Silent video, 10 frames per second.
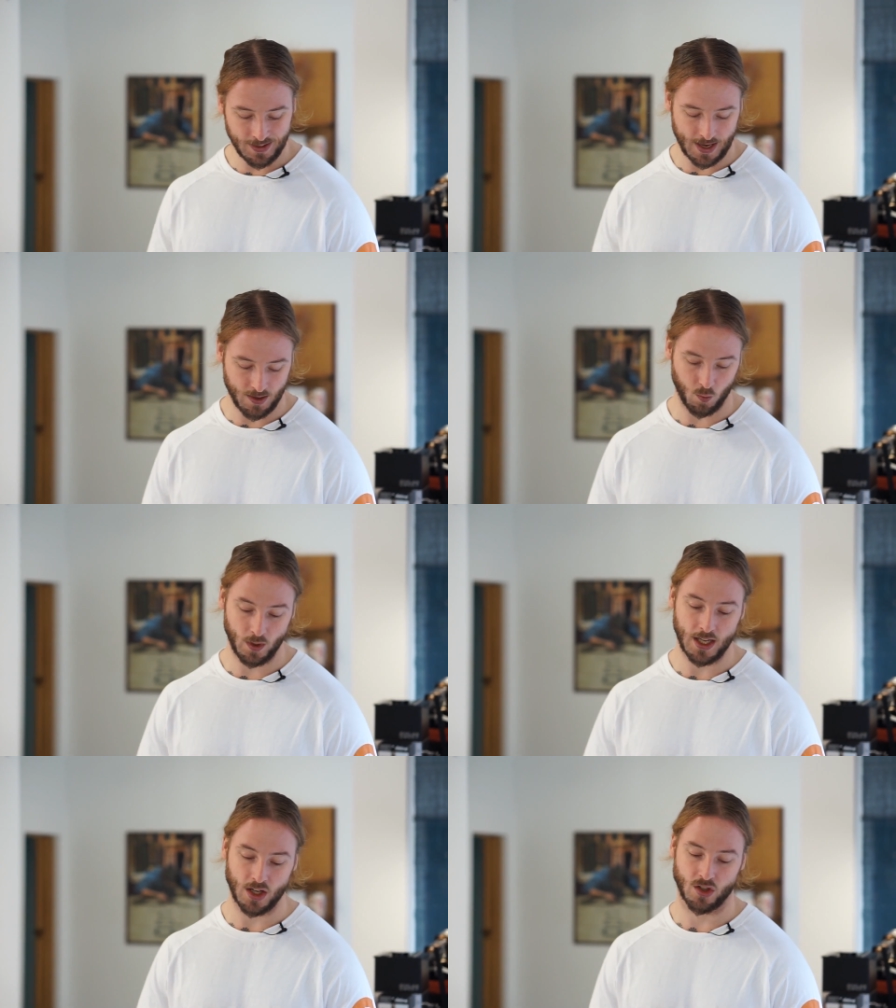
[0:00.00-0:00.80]
that
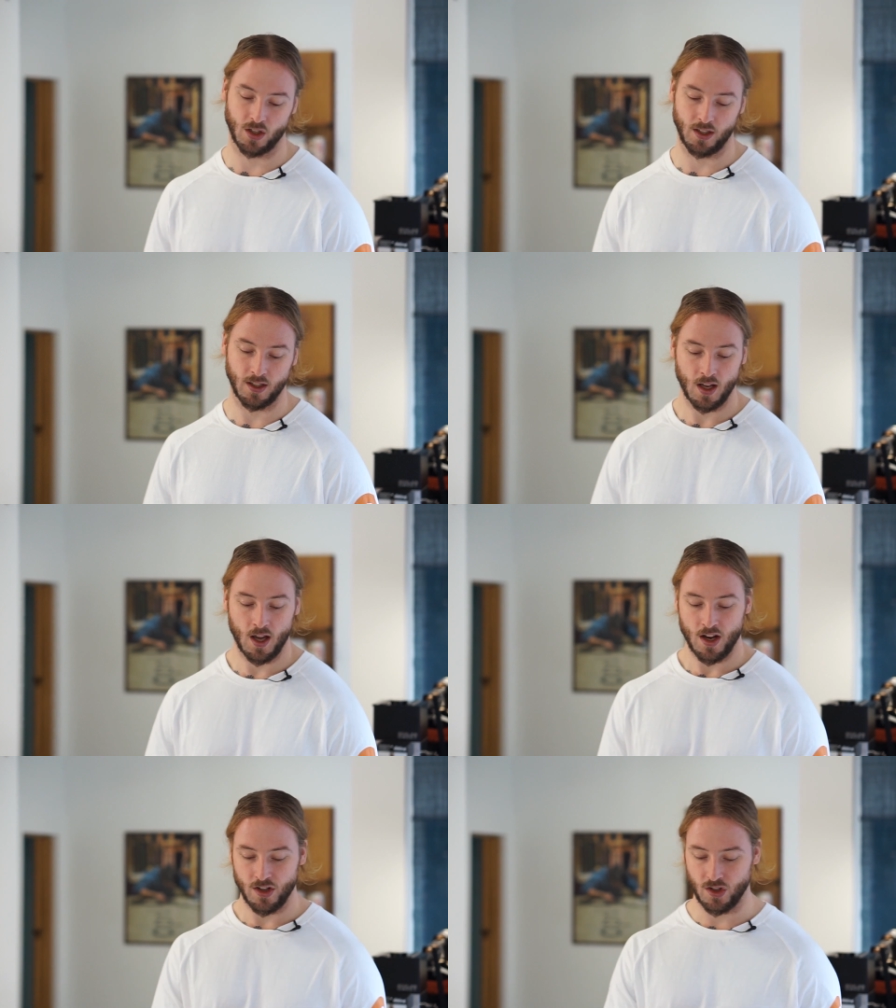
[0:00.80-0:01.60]
we actually
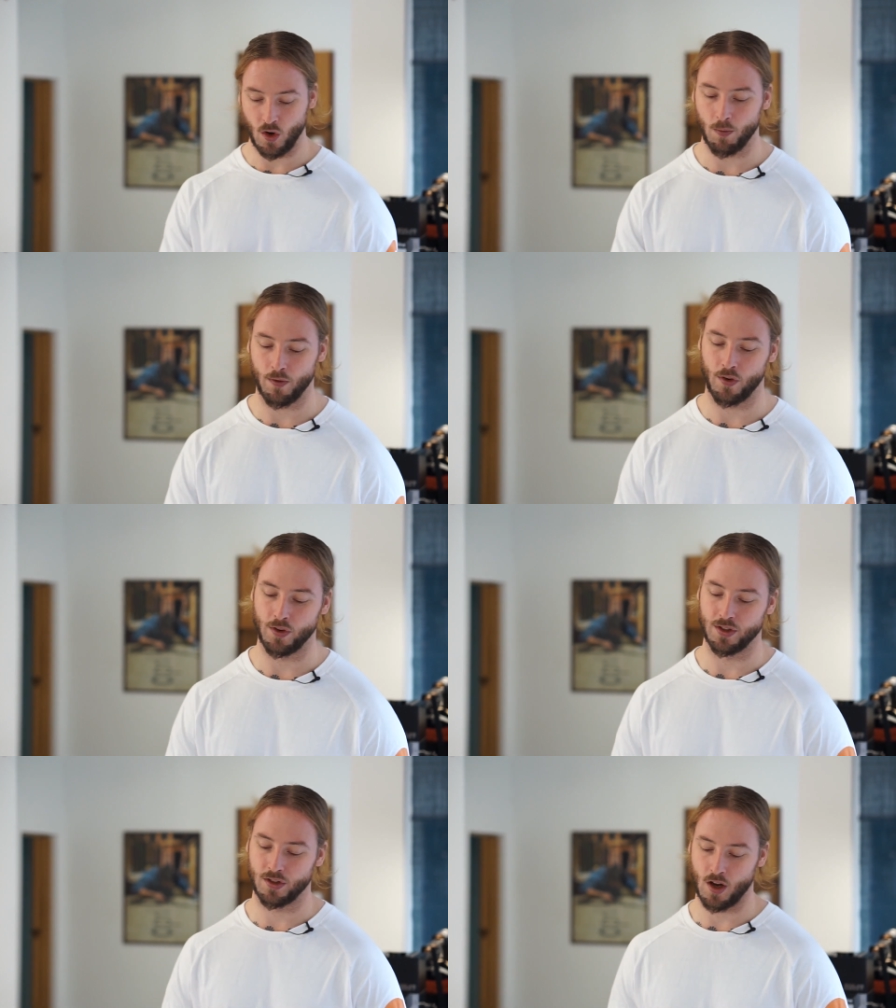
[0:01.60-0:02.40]
don't prefer
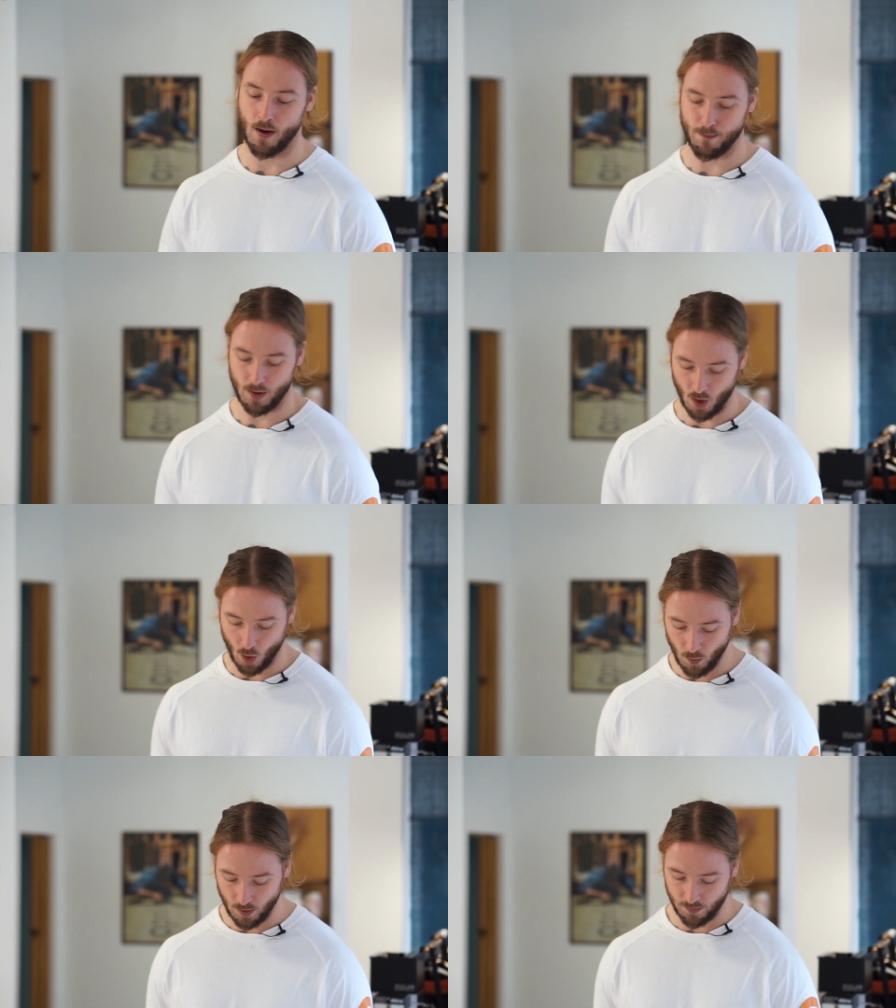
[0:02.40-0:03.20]
this cup
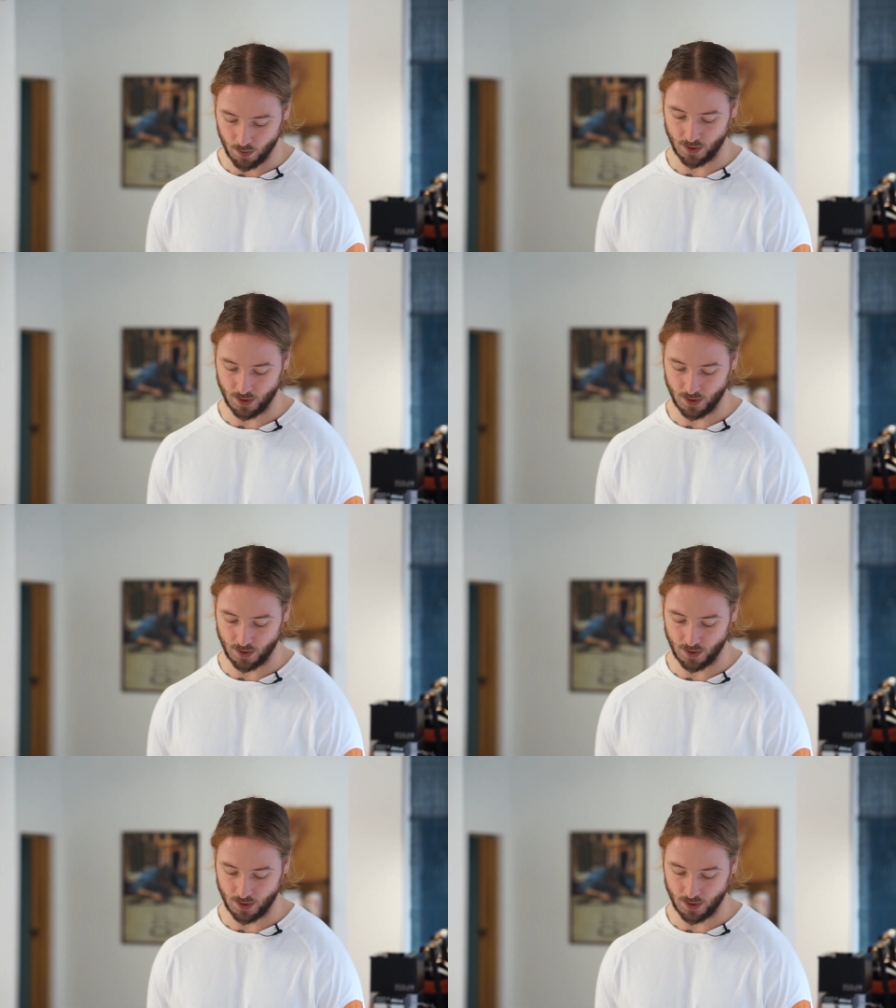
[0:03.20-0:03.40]
over, for